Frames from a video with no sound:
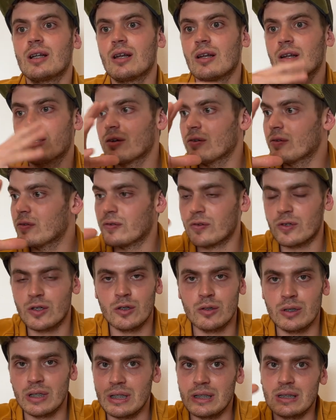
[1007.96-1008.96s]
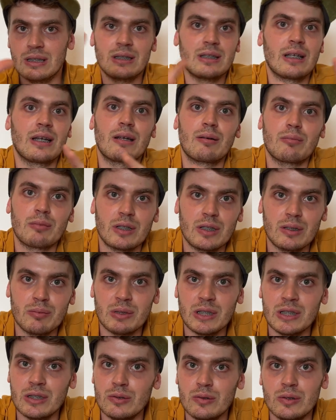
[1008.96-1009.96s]
a lot of goodies that I'm going to
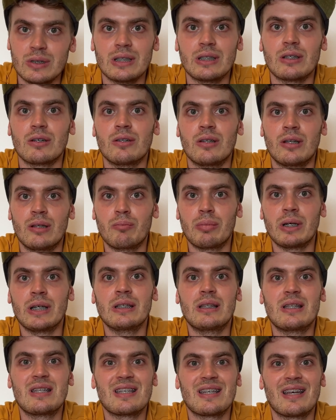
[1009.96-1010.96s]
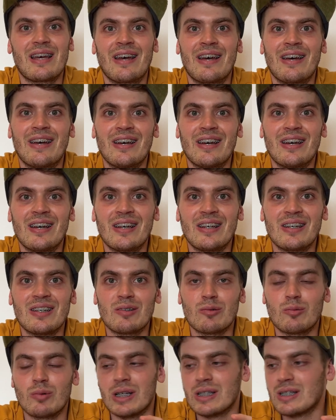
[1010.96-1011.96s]
be using on the bait,
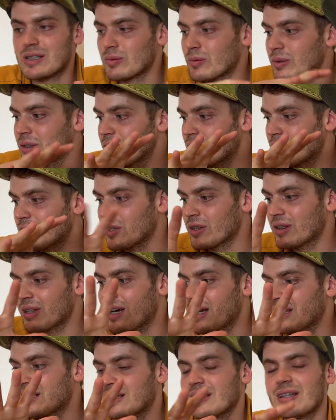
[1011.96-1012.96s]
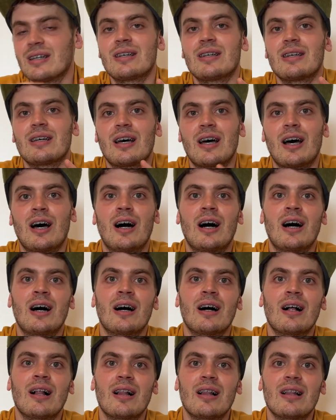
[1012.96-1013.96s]
and once we've got that,
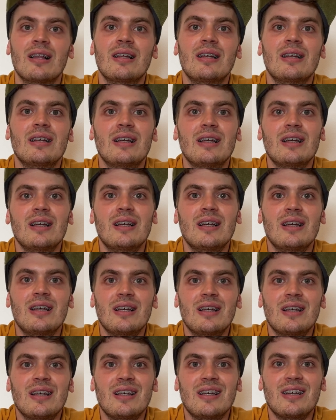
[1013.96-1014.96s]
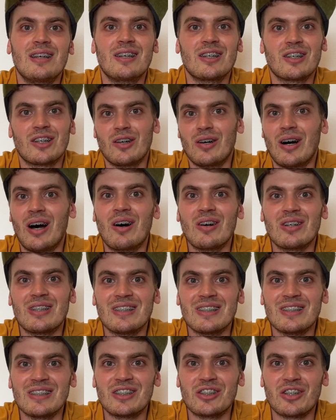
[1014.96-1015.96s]
I'll go
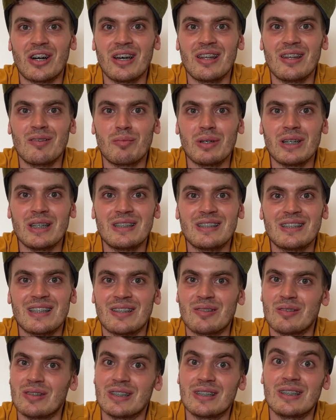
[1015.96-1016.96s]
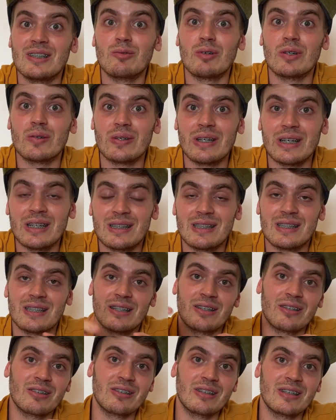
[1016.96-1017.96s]
out and try the baits and we'll see what we get.
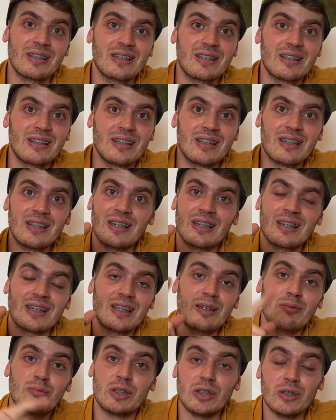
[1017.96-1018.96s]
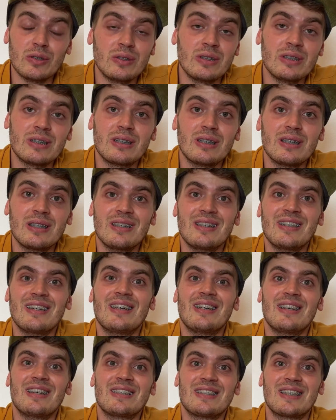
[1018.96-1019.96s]
So keep tuned,
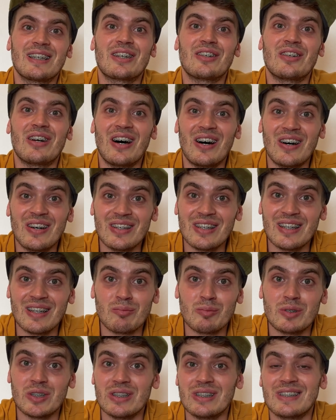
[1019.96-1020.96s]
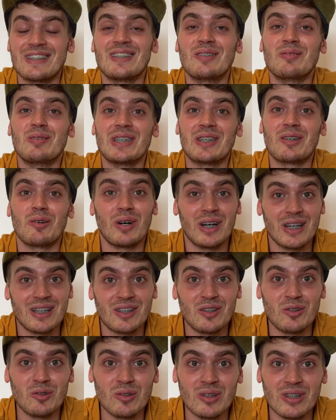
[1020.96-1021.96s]
stick around. I'm sure it's going to be quite
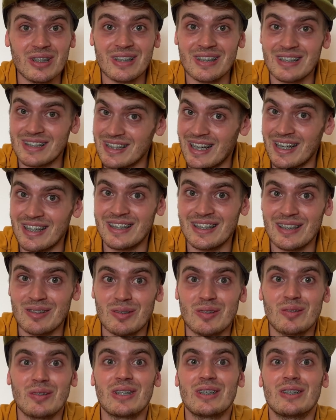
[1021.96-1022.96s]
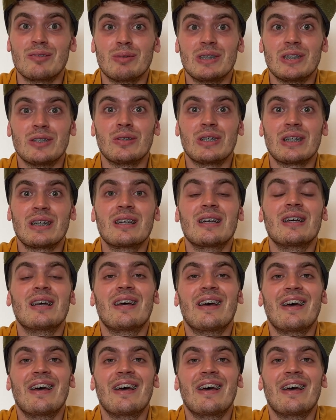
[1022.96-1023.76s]
cool and exciting what we're going to be doing,